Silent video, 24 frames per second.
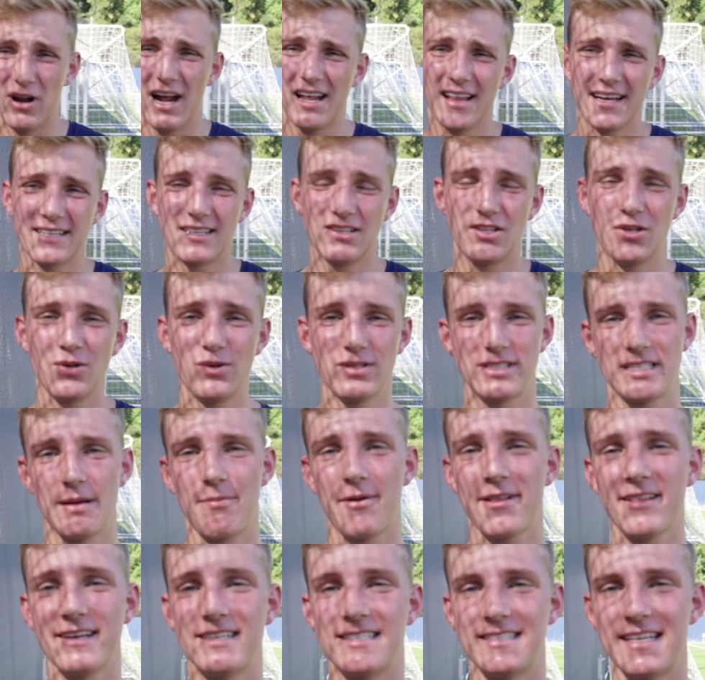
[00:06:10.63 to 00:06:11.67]
What I like to do is
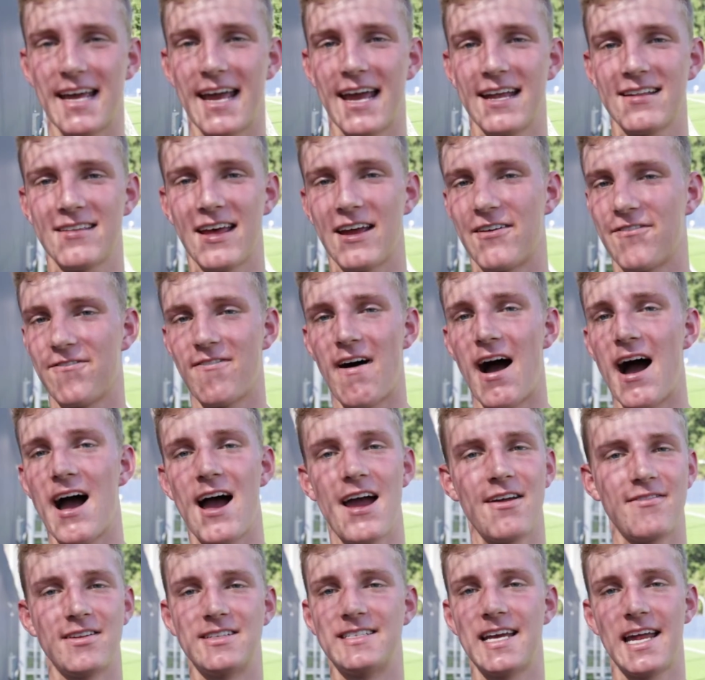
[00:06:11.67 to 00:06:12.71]
typically stand like
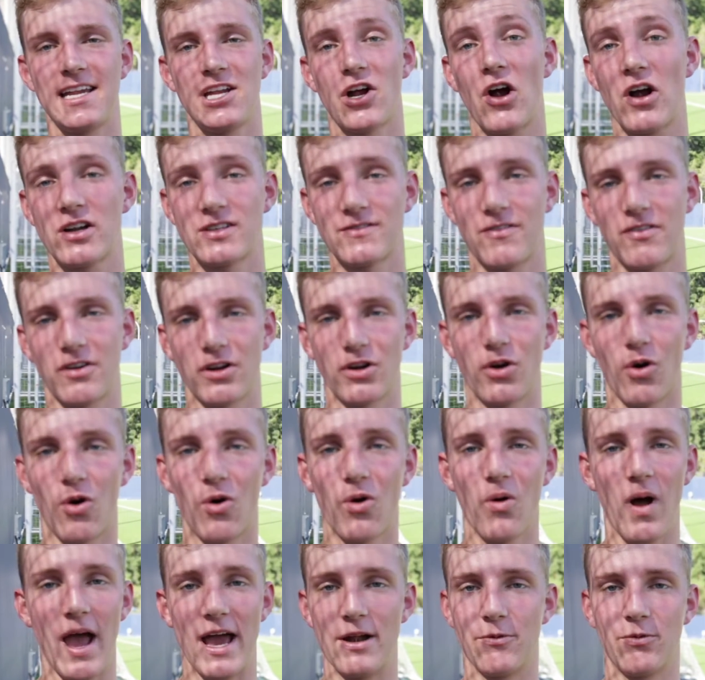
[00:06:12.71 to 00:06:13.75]
5 to 10 yards in front of
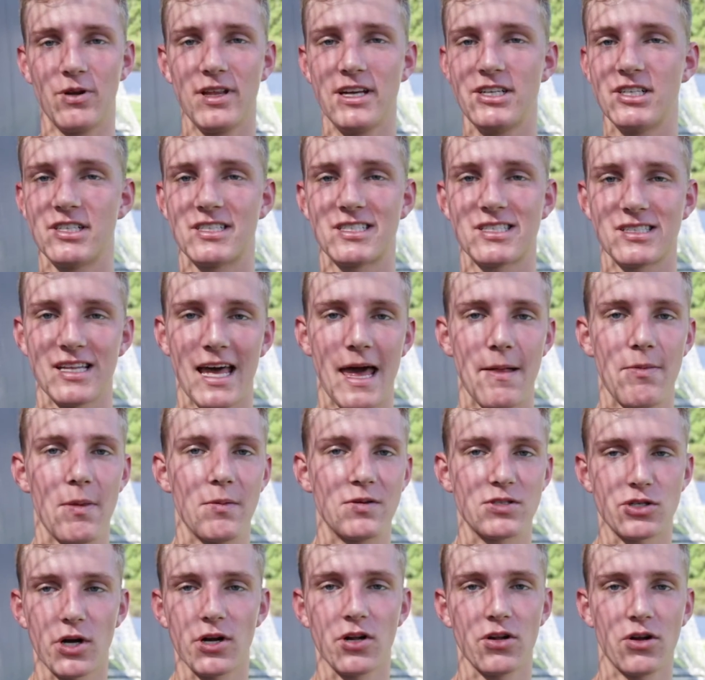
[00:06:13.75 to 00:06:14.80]
goal and really just slam
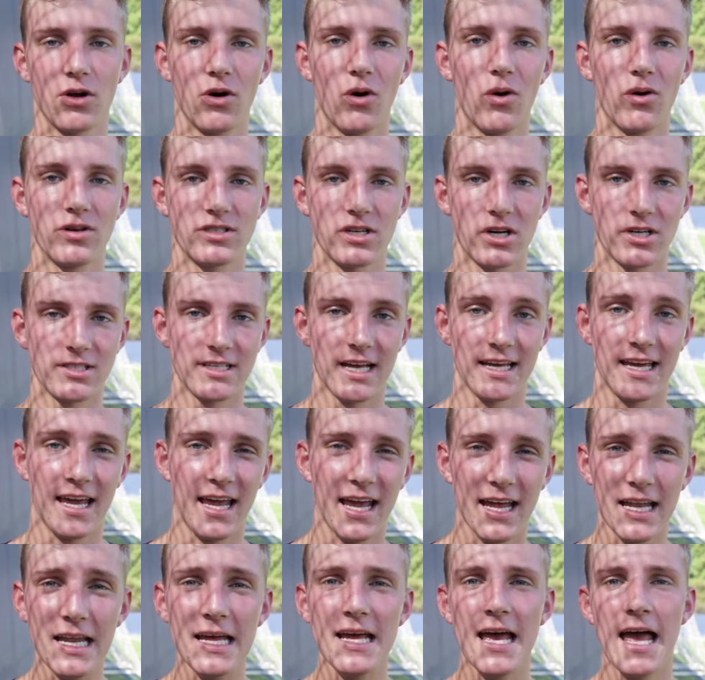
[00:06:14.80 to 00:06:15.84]
them straight on the goal as hard as I
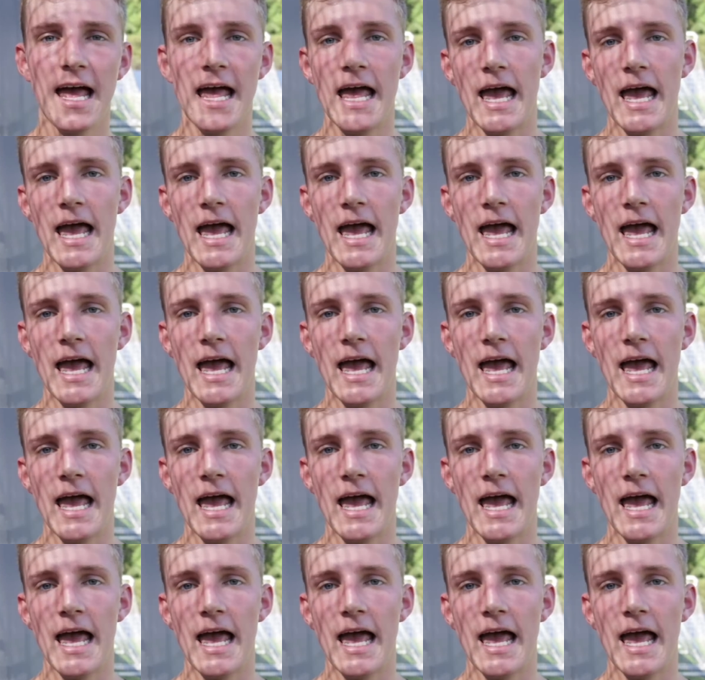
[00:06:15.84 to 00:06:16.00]
can.